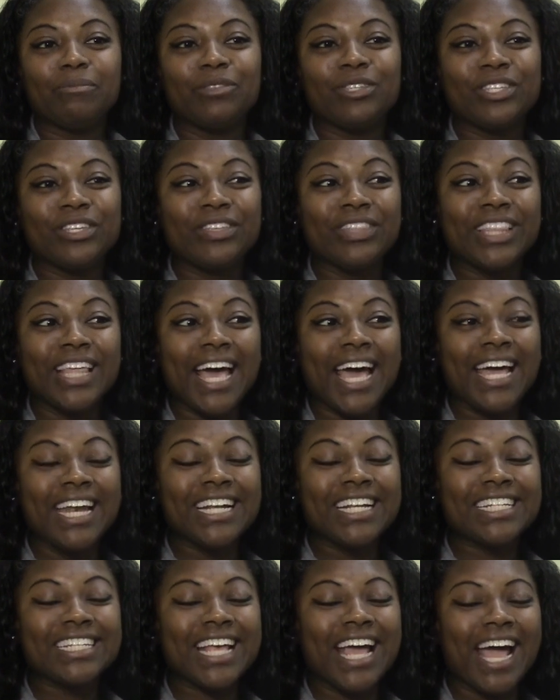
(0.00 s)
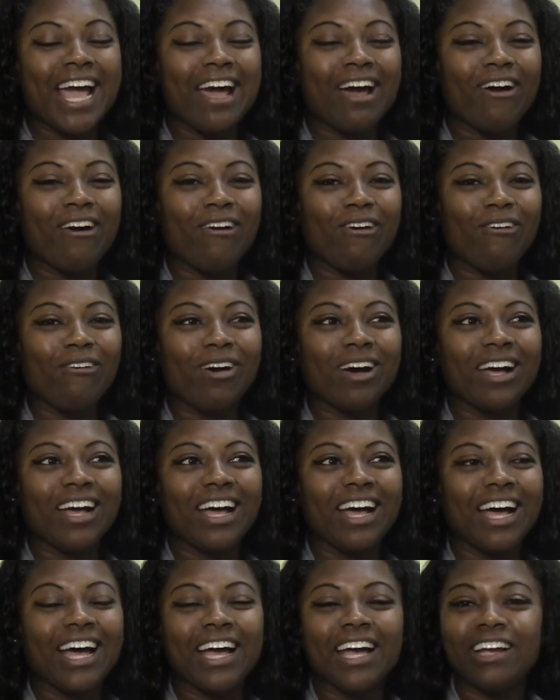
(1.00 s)
So that is how
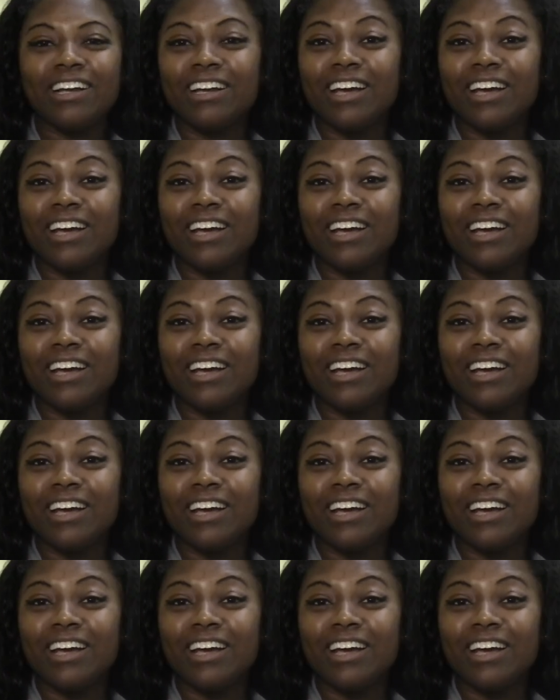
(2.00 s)
I